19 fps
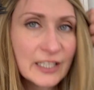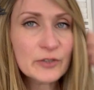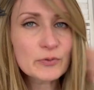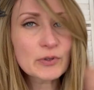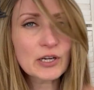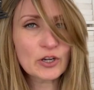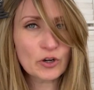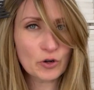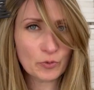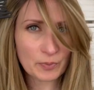
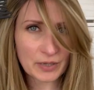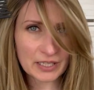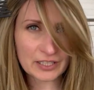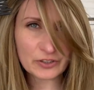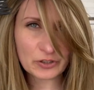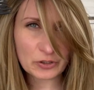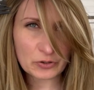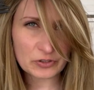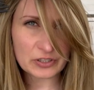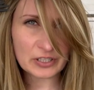recommend
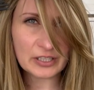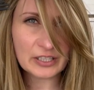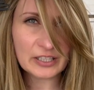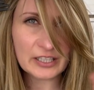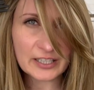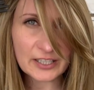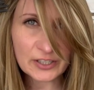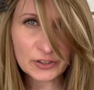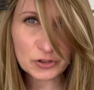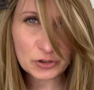using
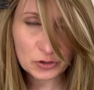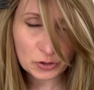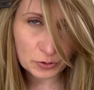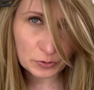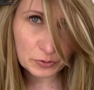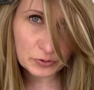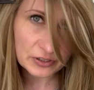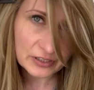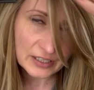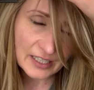heat
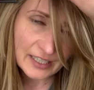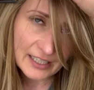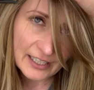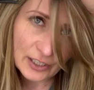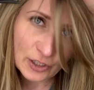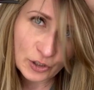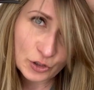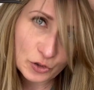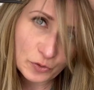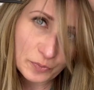tools
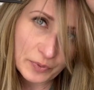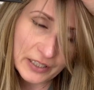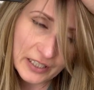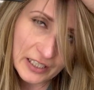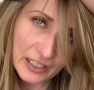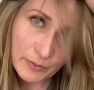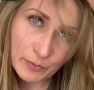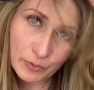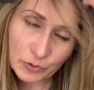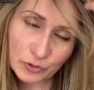to be
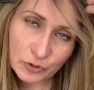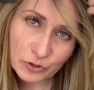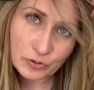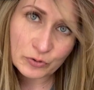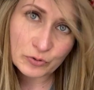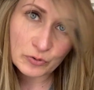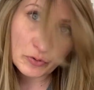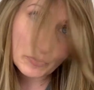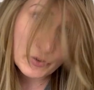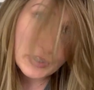able
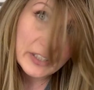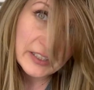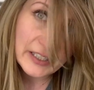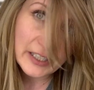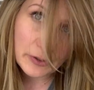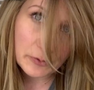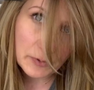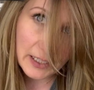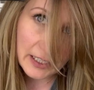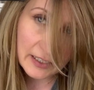to
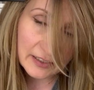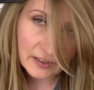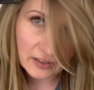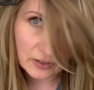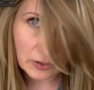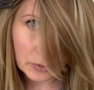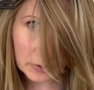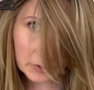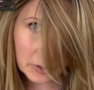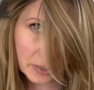redirect the
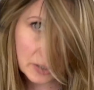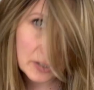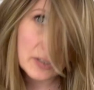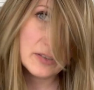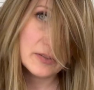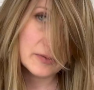knots.